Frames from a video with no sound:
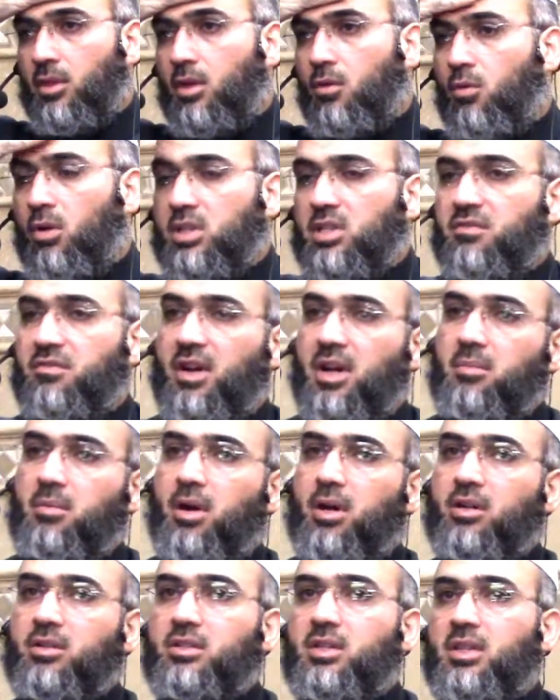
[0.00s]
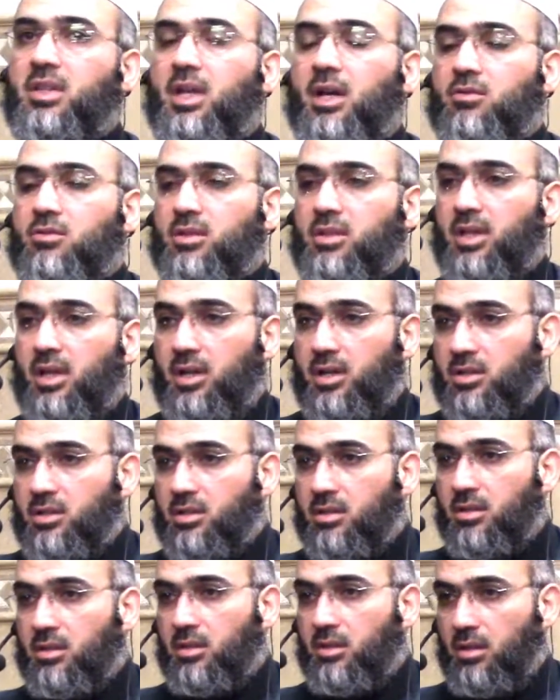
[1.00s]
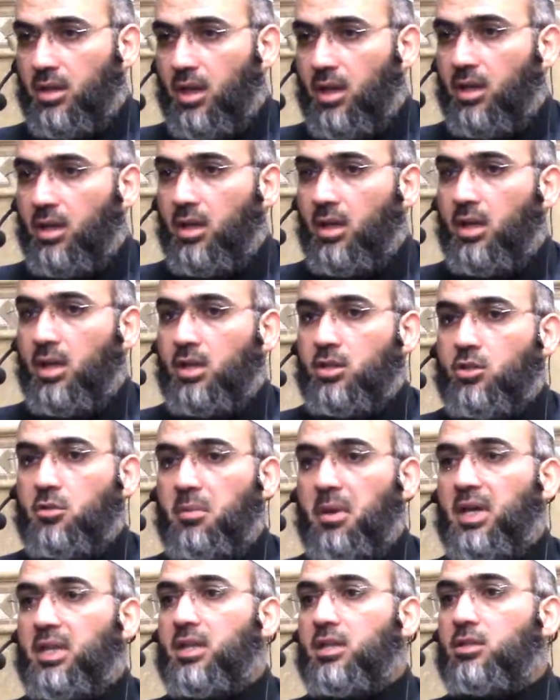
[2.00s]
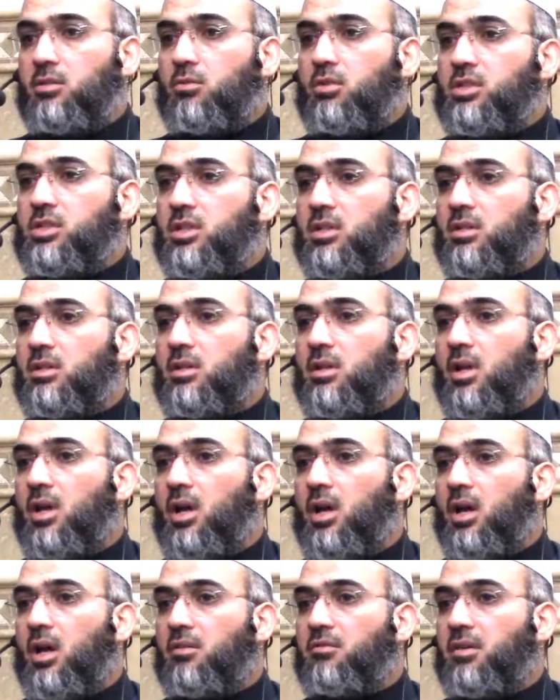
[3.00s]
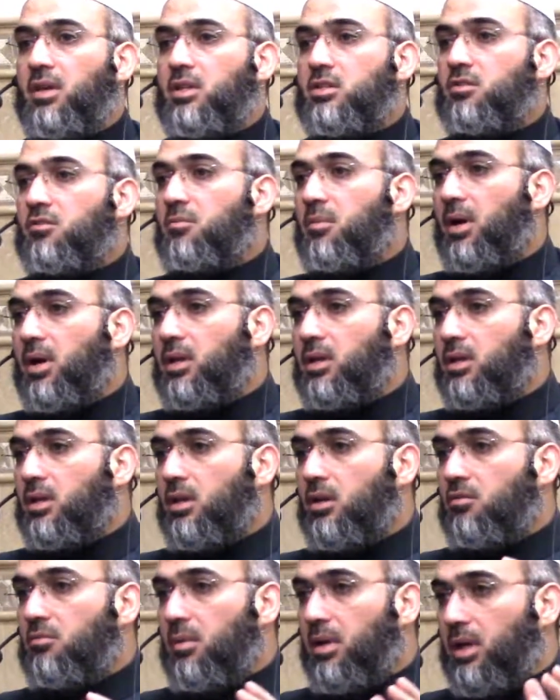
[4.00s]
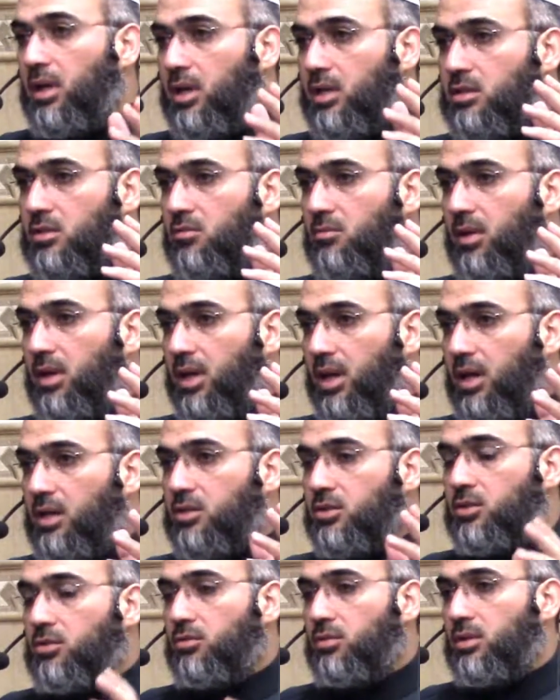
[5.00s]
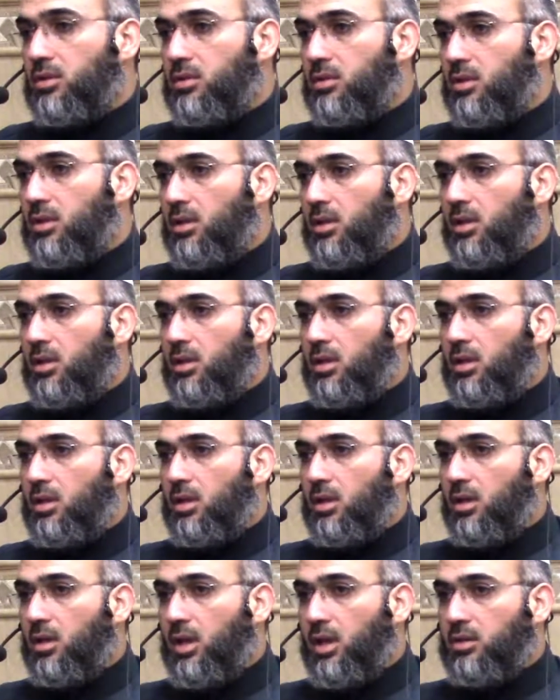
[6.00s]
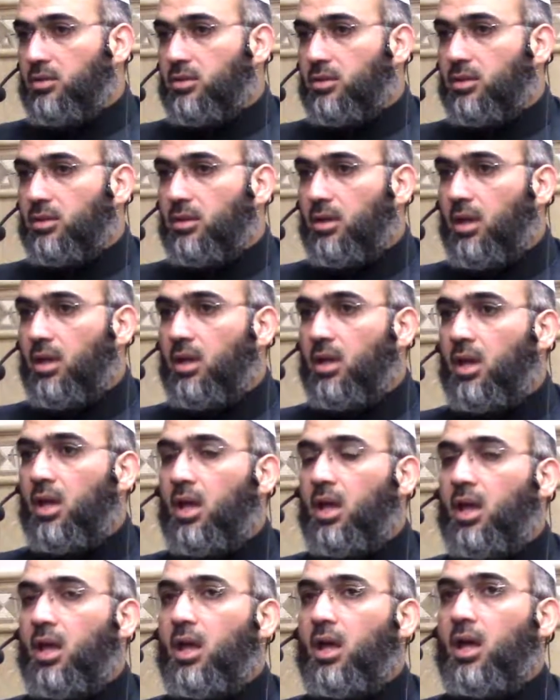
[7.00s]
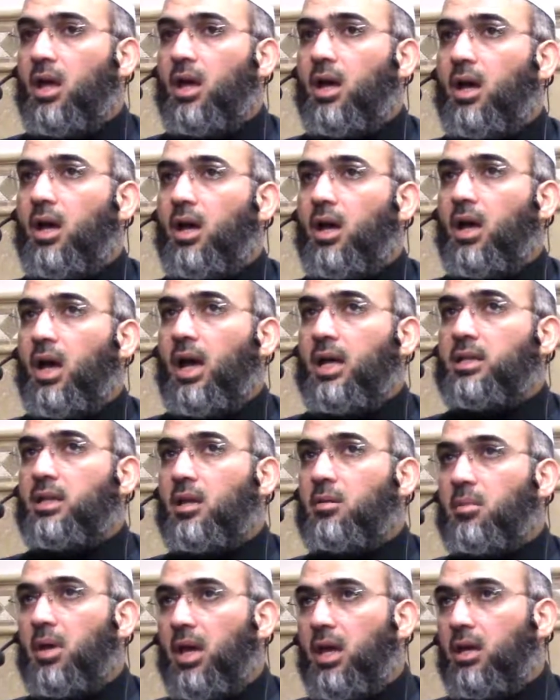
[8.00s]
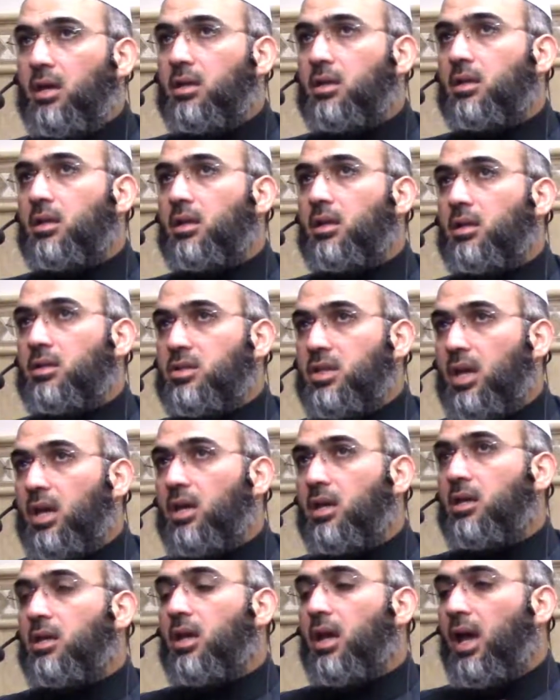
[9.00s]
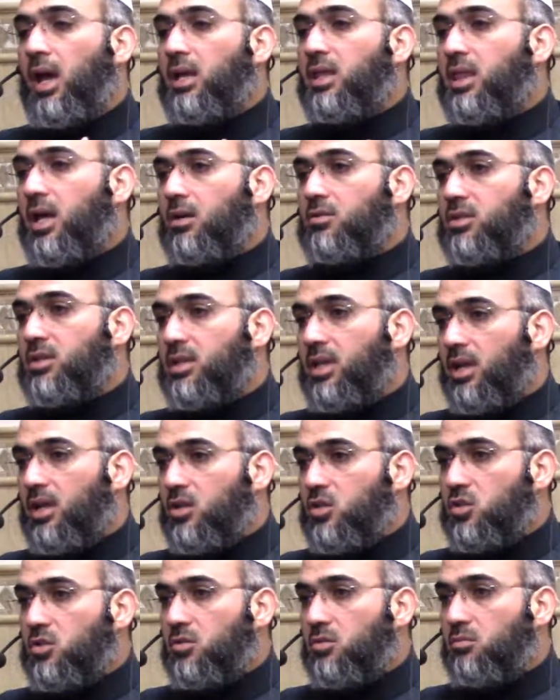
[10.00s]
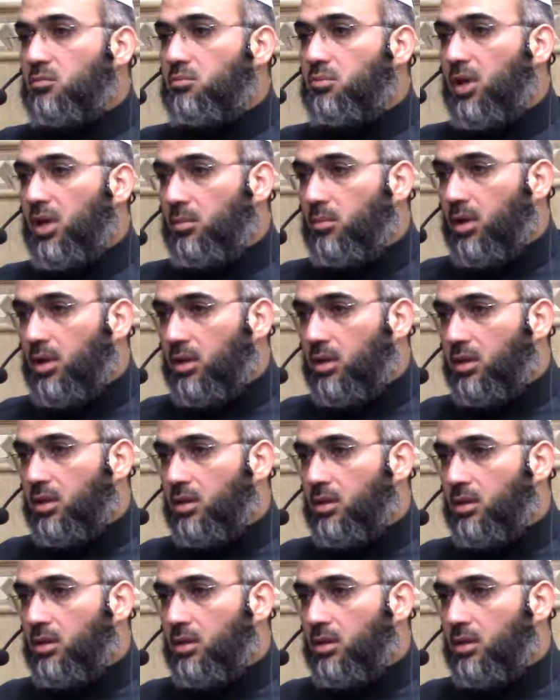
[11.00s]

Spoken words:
What if I borrowed $10,000, okay, to pay the tuition fees of my kids, my college students, kids, okay, and I make say $8,000 per month,